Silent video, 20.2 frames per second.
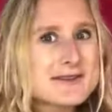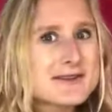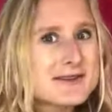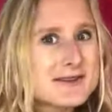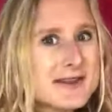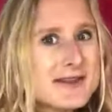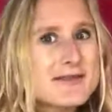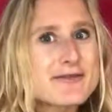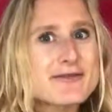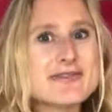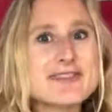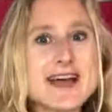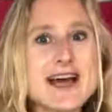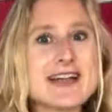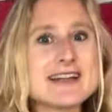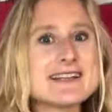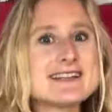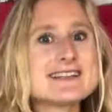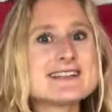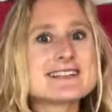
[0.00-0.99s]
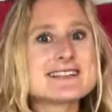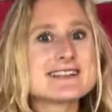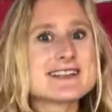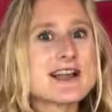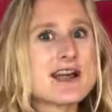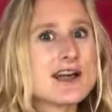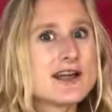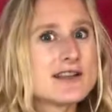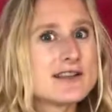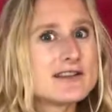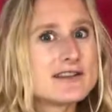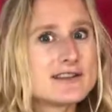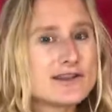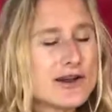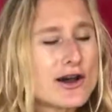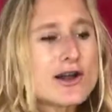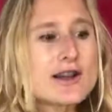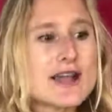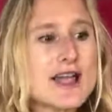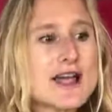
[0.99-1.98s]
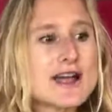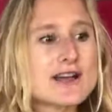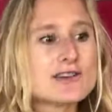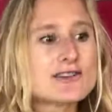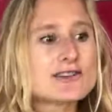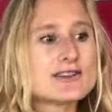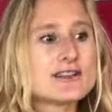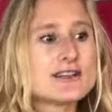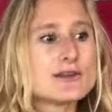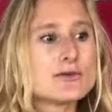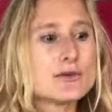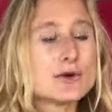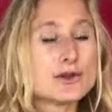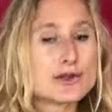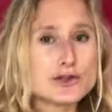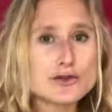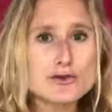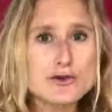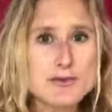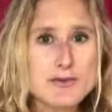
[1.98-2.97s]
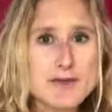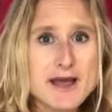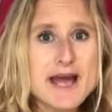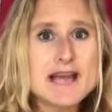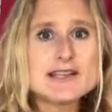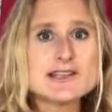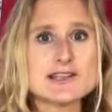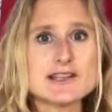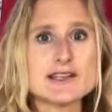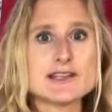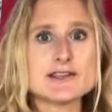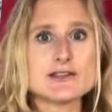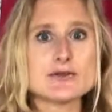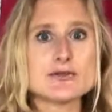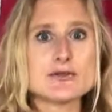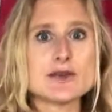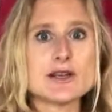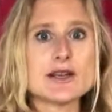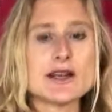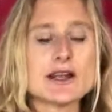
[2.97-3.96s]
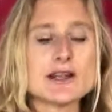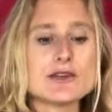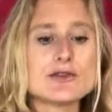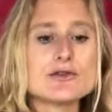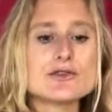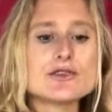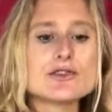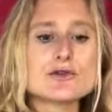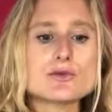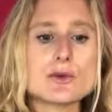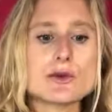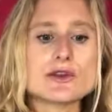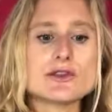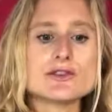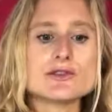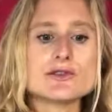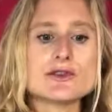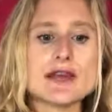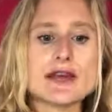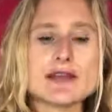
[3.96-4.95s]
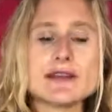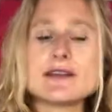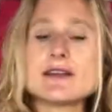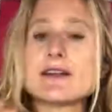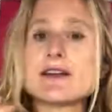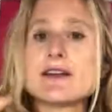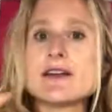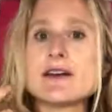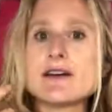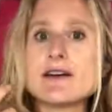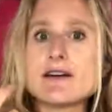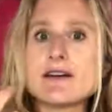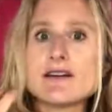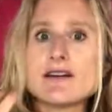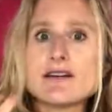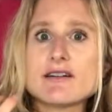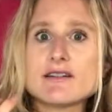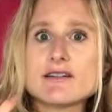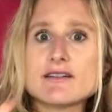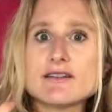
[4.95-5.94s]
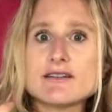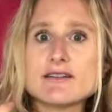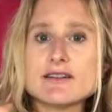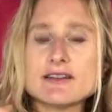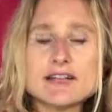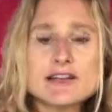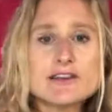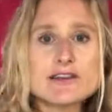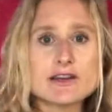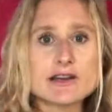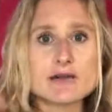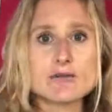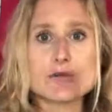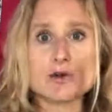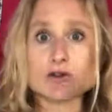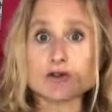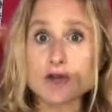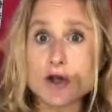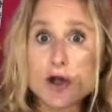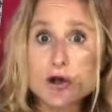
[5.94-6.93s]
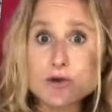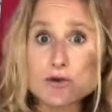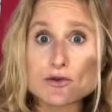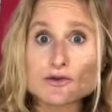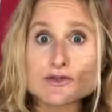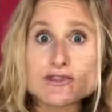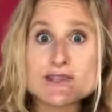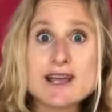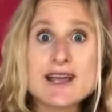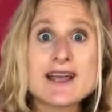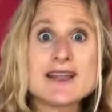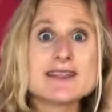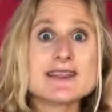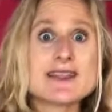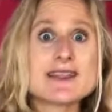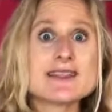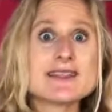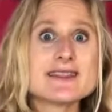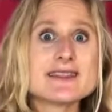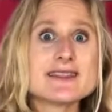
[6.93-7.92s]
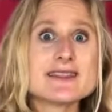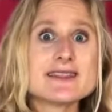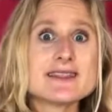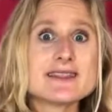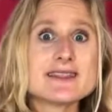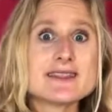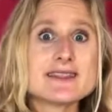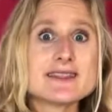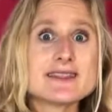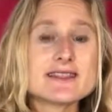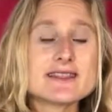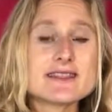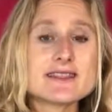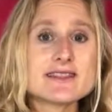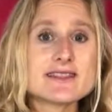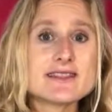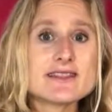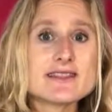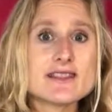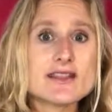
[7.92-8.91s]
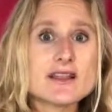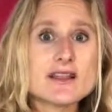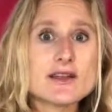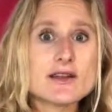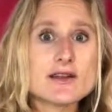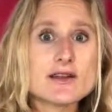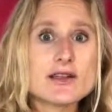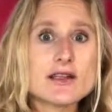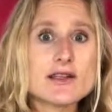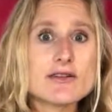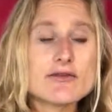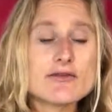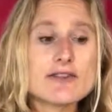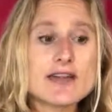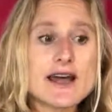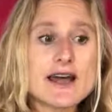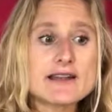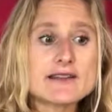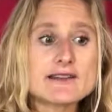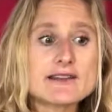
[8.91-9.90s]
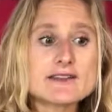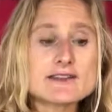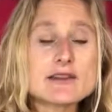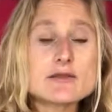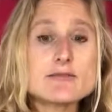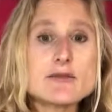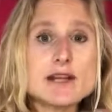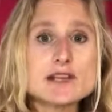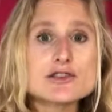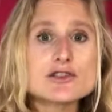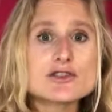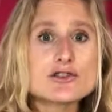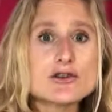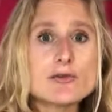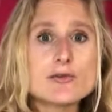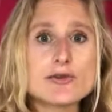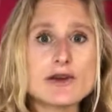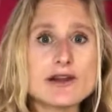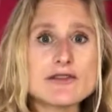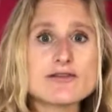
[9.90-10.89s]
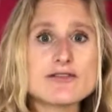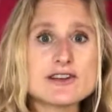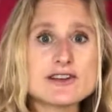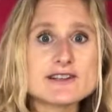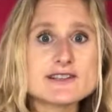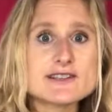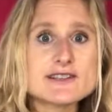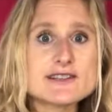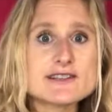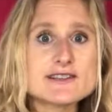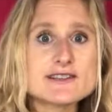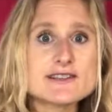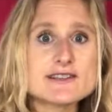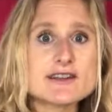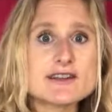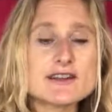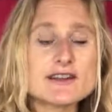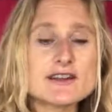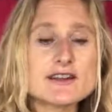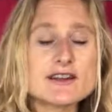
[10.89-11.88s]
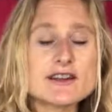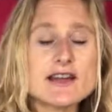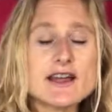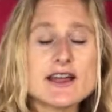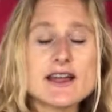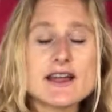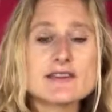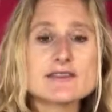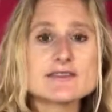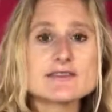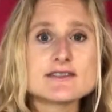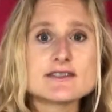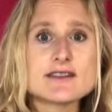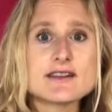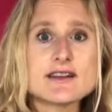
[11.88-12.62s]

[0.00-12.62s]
if that is not actually what you imagine it to be, like you just wanted to get leaner and more toned, then if that doesn't match your preferences, and